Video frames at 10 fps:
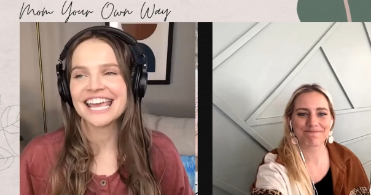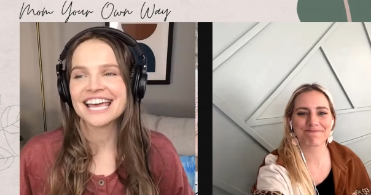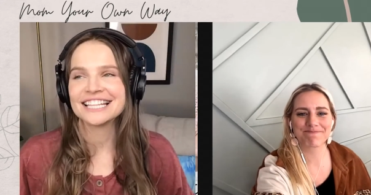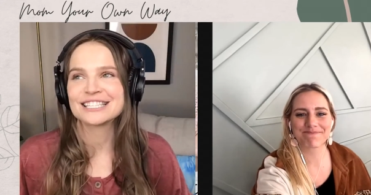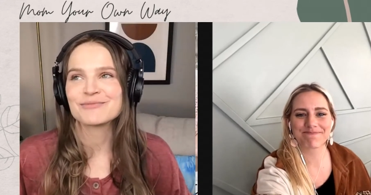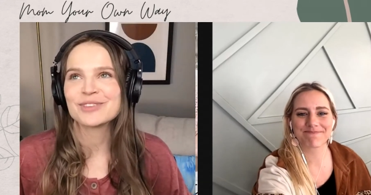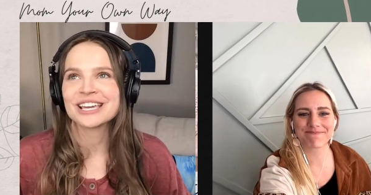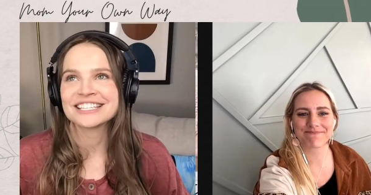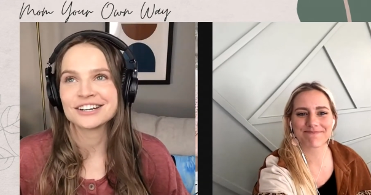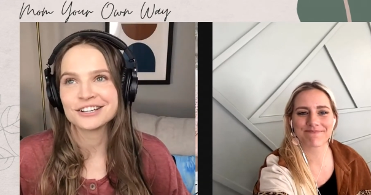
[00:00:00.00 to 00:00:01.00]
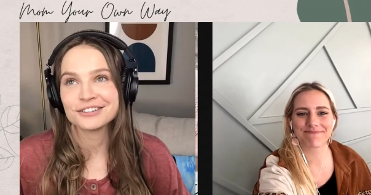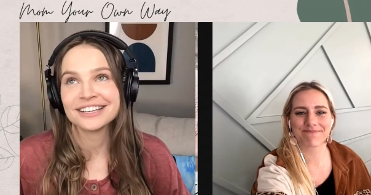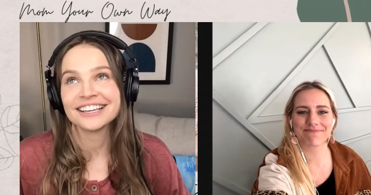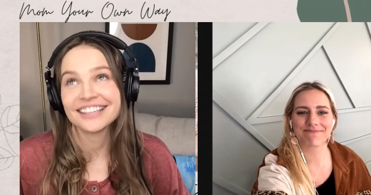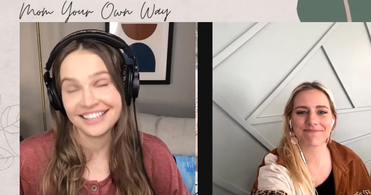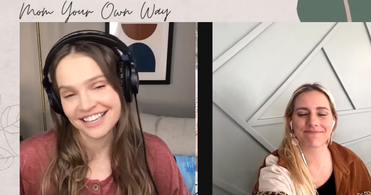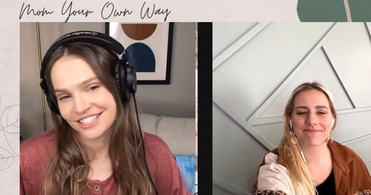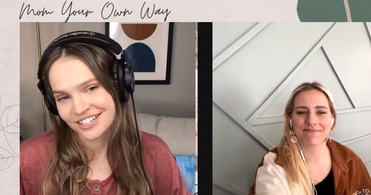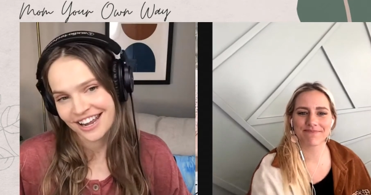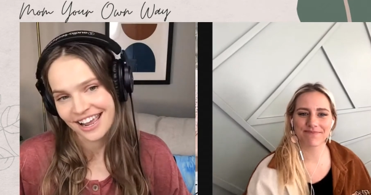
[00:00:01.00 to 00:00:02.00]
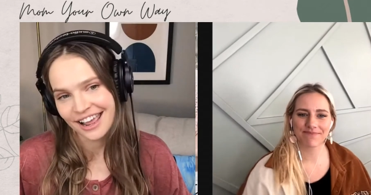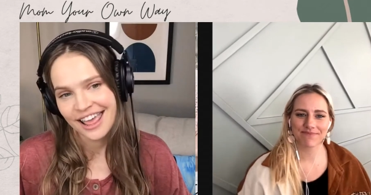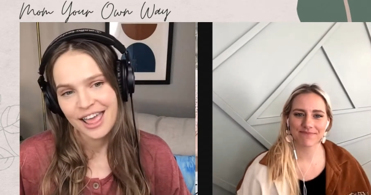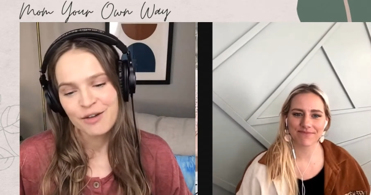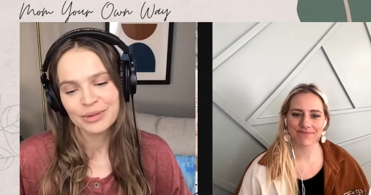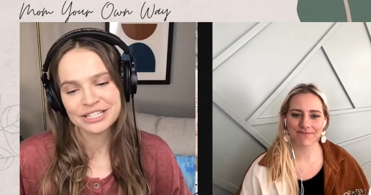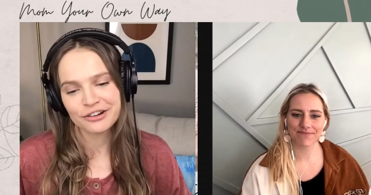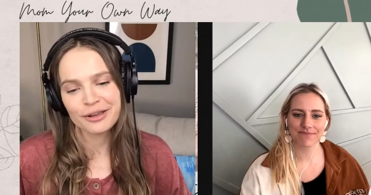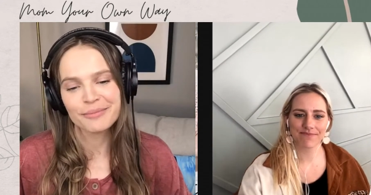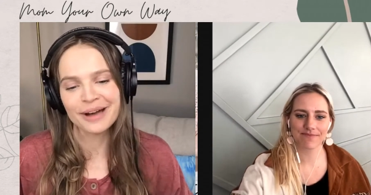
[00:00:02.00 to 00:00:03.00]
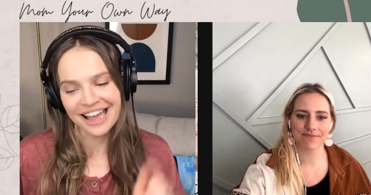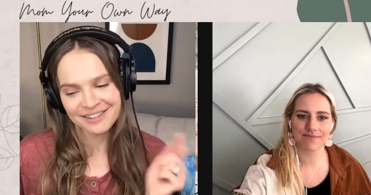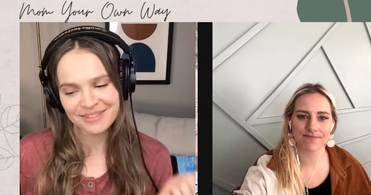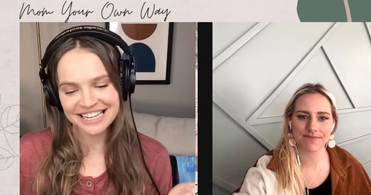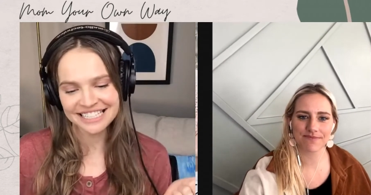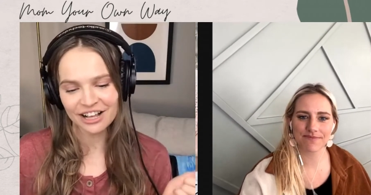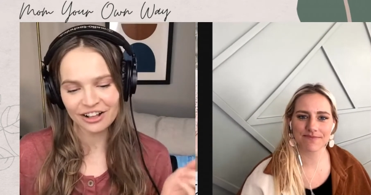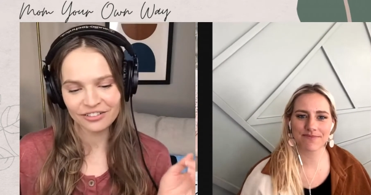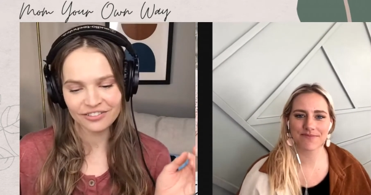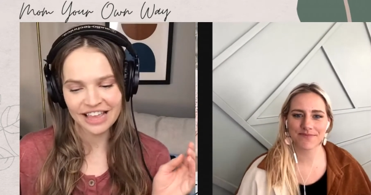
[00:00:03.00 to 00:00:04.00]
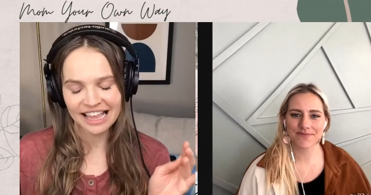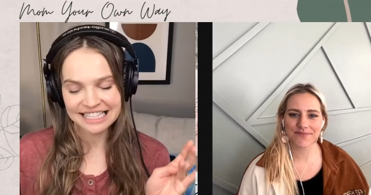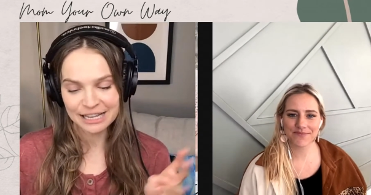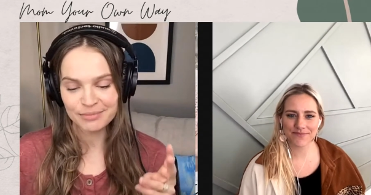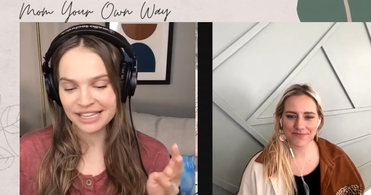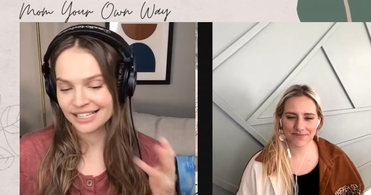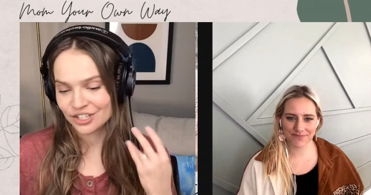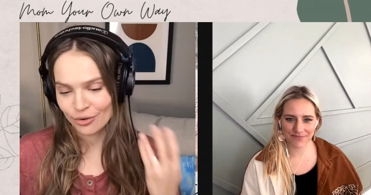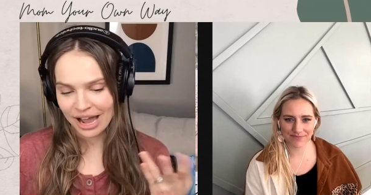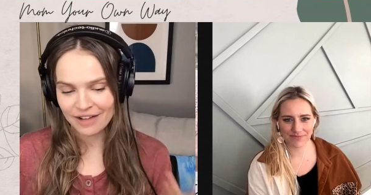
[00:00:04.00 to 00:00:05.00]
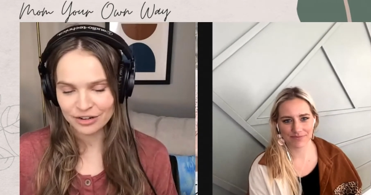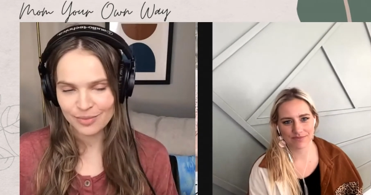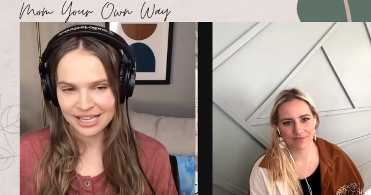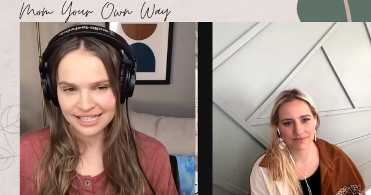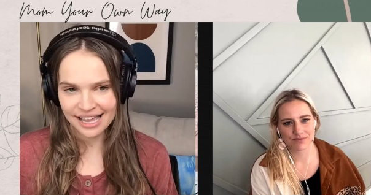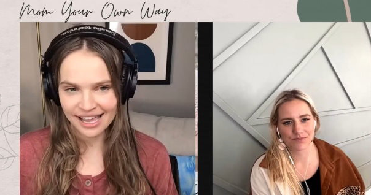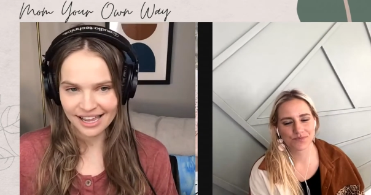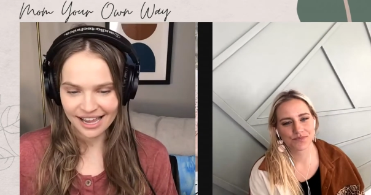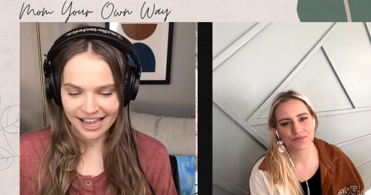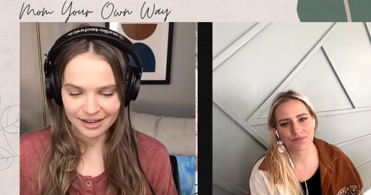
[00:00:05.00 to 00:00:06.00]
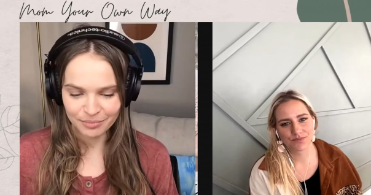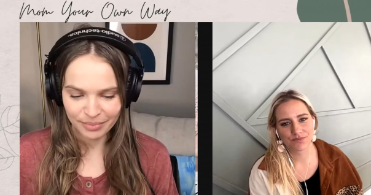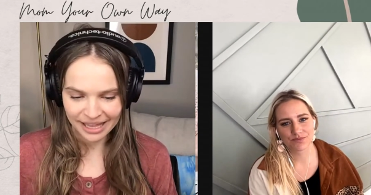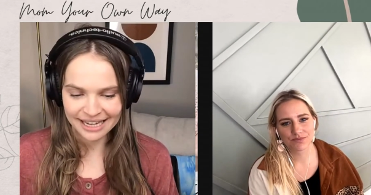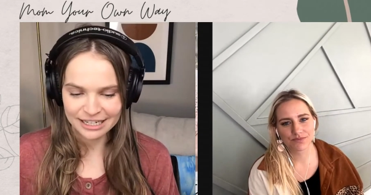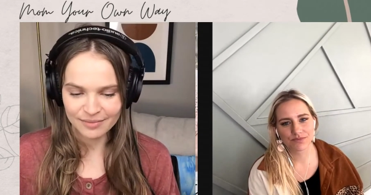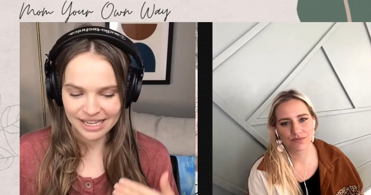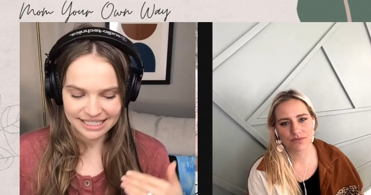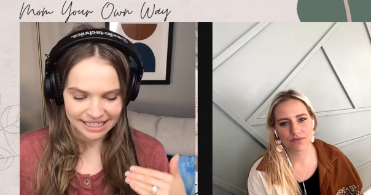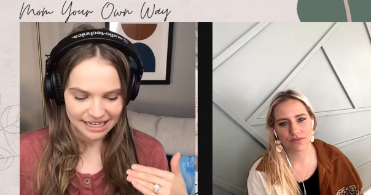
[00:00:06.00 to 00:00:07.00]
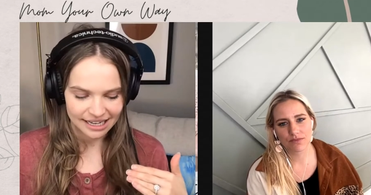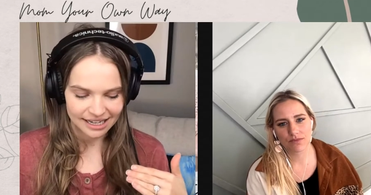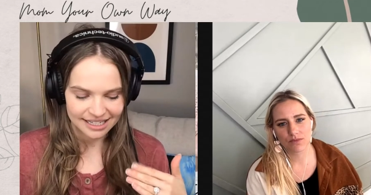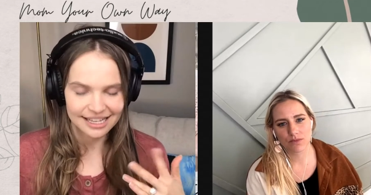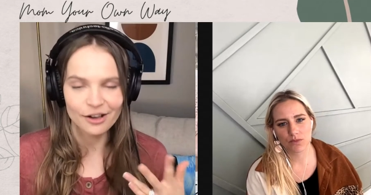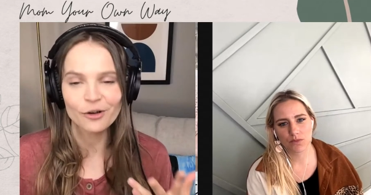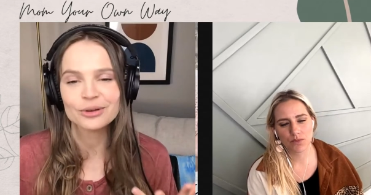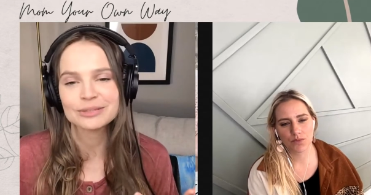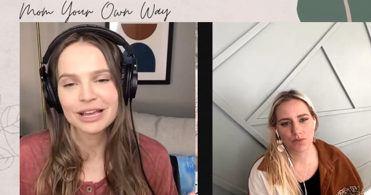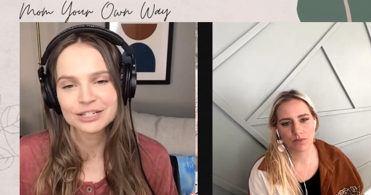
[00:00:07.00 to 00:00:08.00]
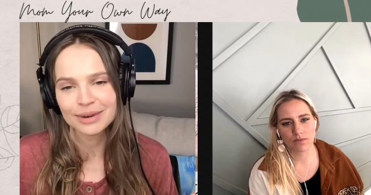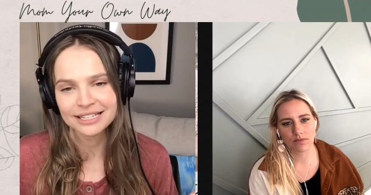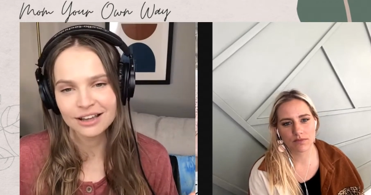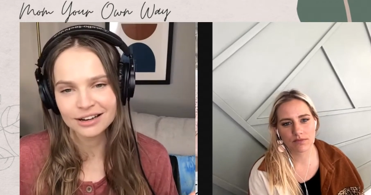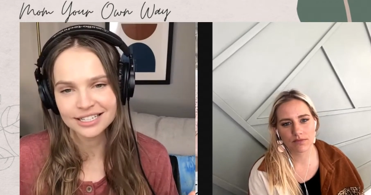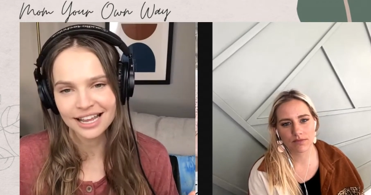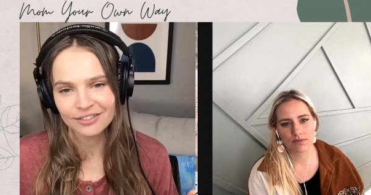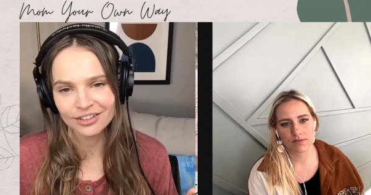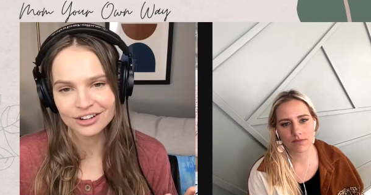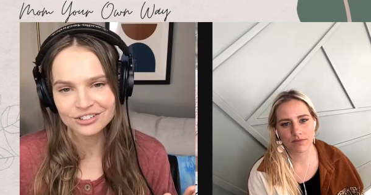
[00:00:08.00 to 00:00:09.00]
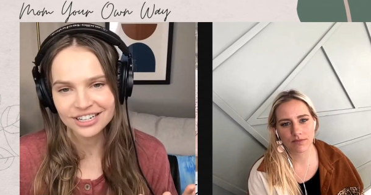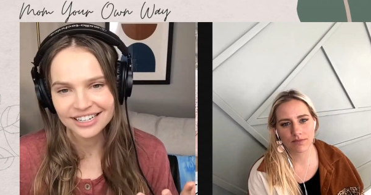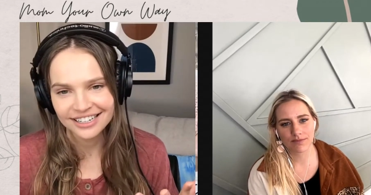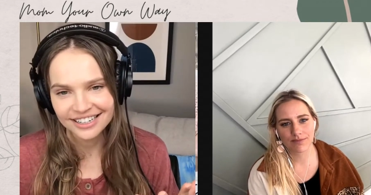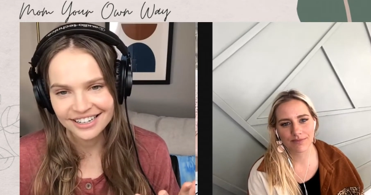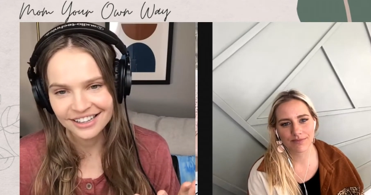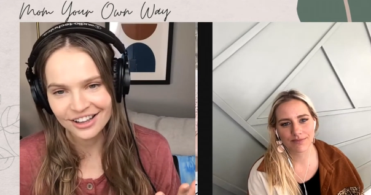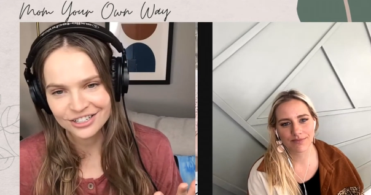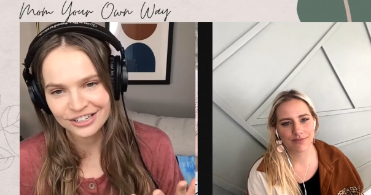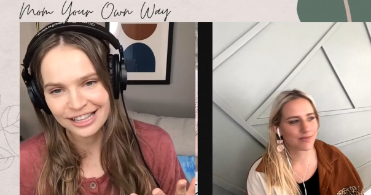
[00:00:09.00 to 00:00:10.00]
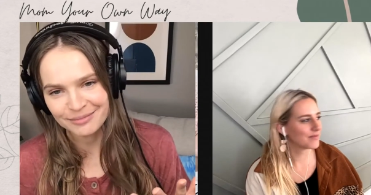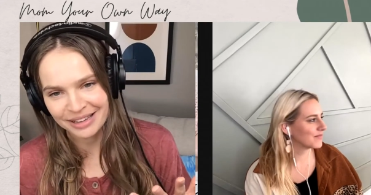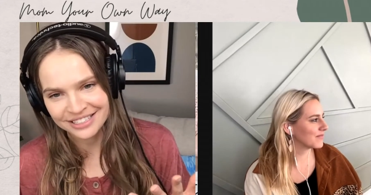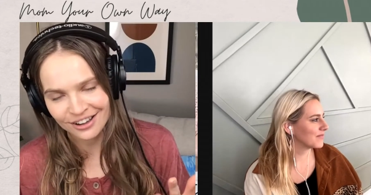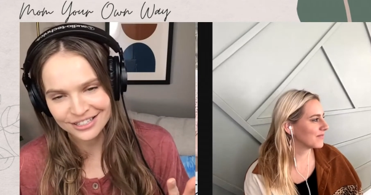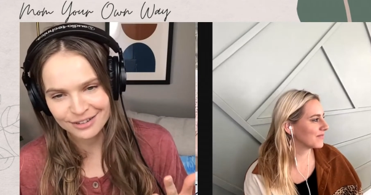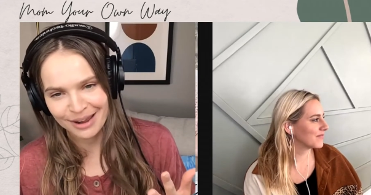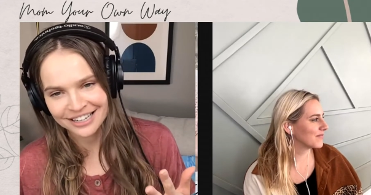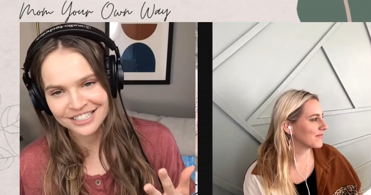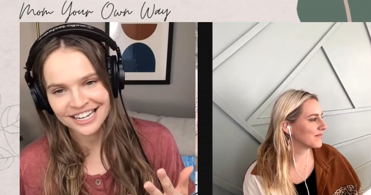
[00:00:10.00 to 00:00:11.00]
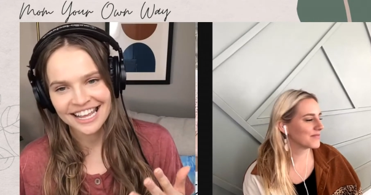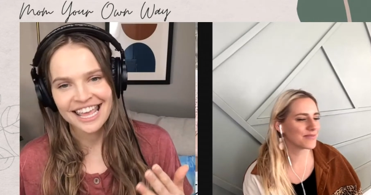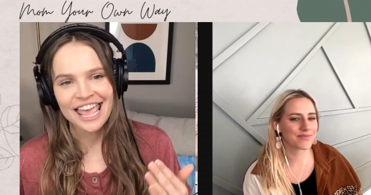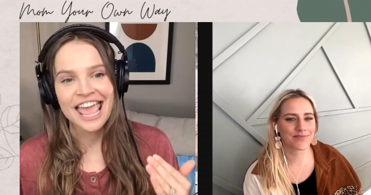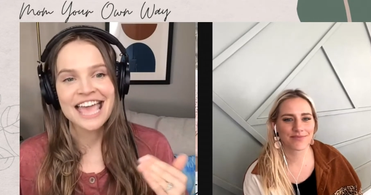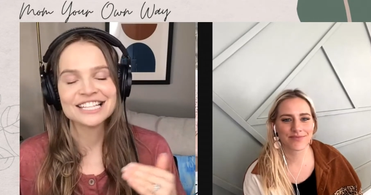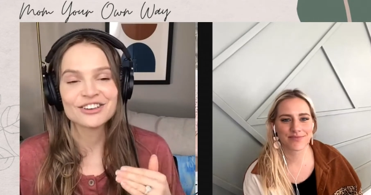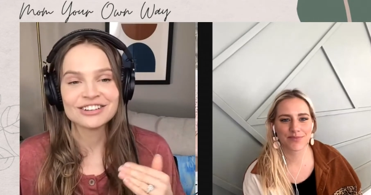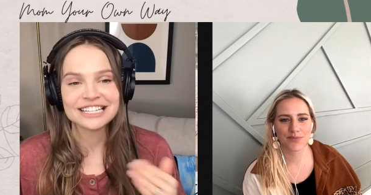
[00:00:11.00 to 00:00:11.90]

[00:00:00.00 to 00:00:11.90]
Speaker 1: And something I started doing yesterday, but to remind myself that some things don't have to be as I had planned them, is because I always match my socks out of laundry and in laundry, like my socks are matched. And so I